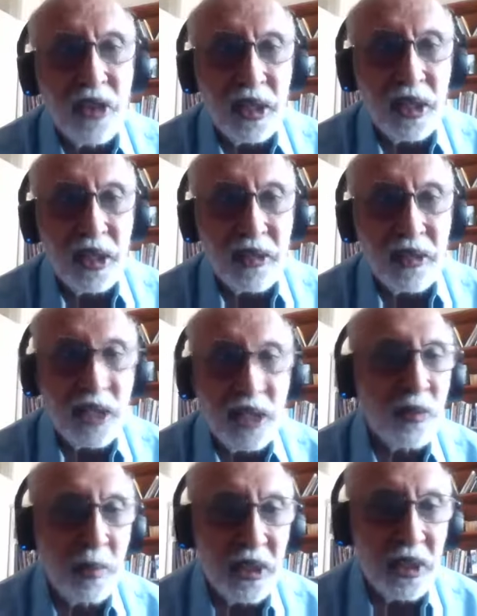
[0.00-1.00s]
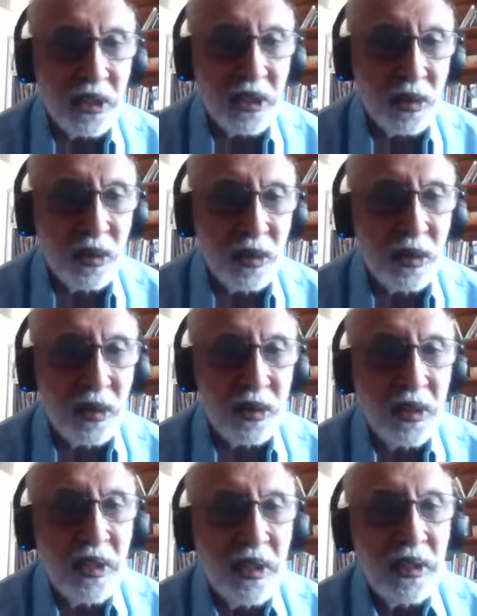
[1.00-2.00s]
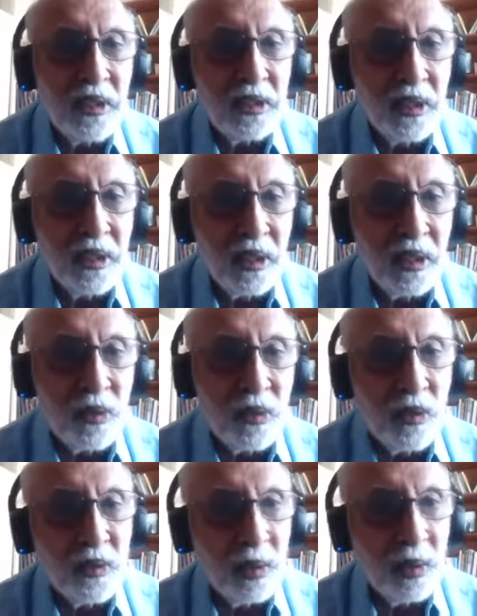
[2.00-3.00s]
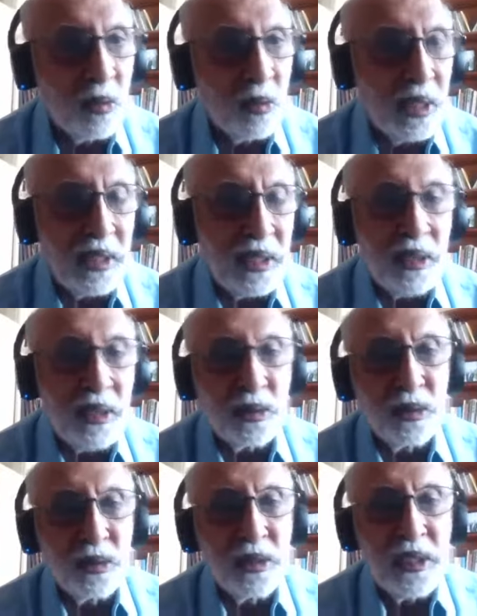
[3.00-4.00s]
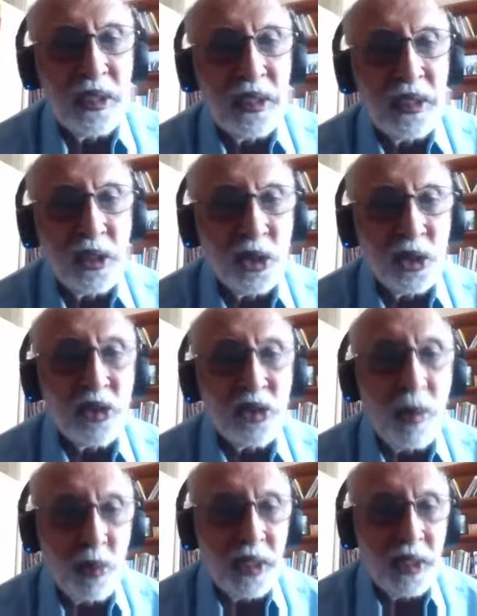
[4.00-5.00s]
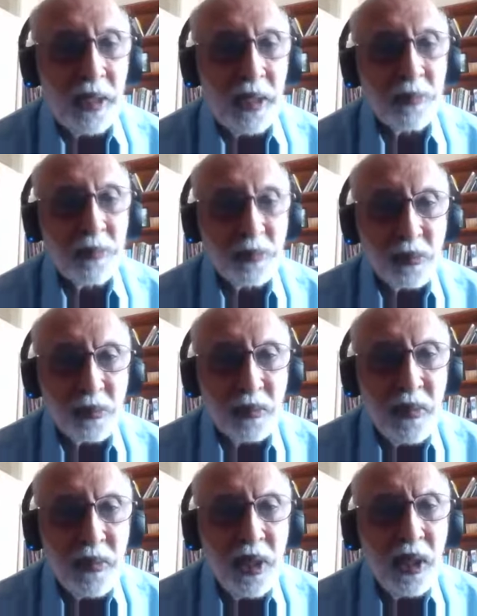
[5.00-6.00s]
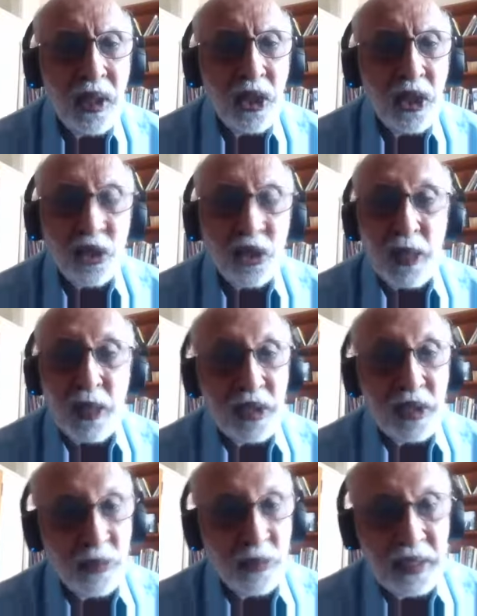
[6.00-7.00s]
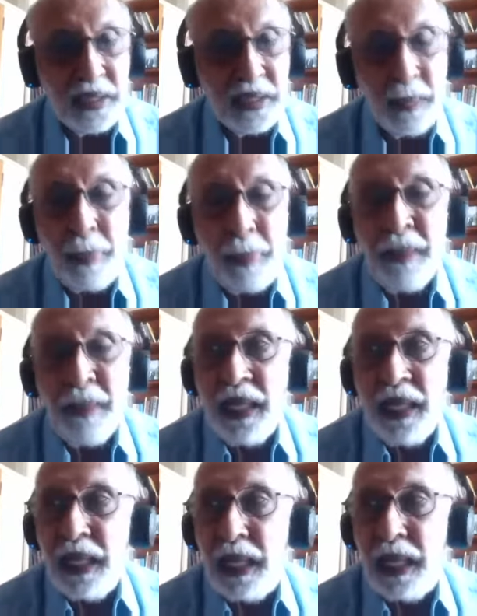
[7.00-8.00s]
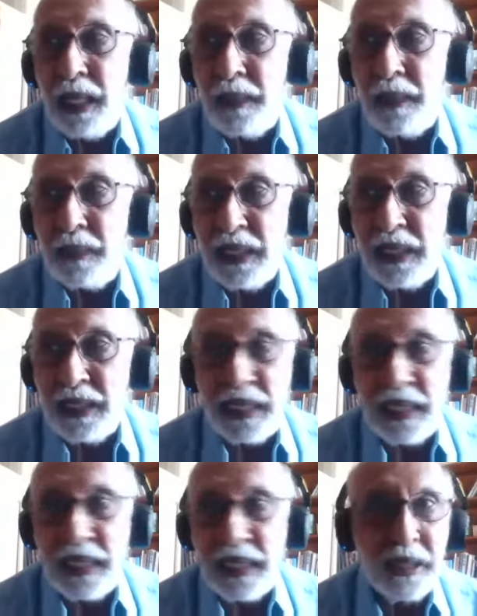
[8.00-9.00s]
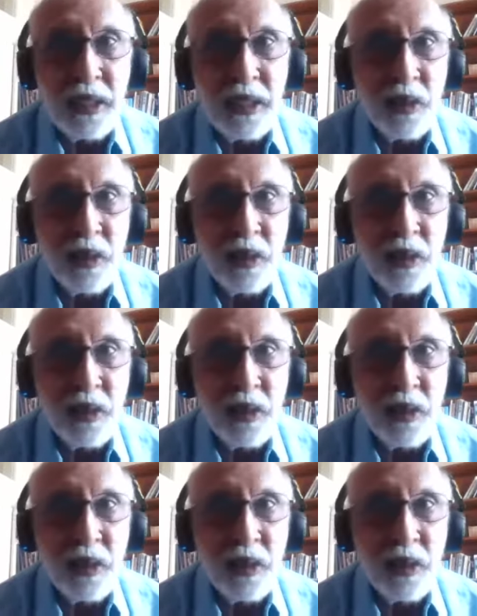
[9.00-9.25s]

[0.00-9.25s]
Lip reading: a transformation. You don't go from working to, stop working. So that was the first thing. Then the second thing was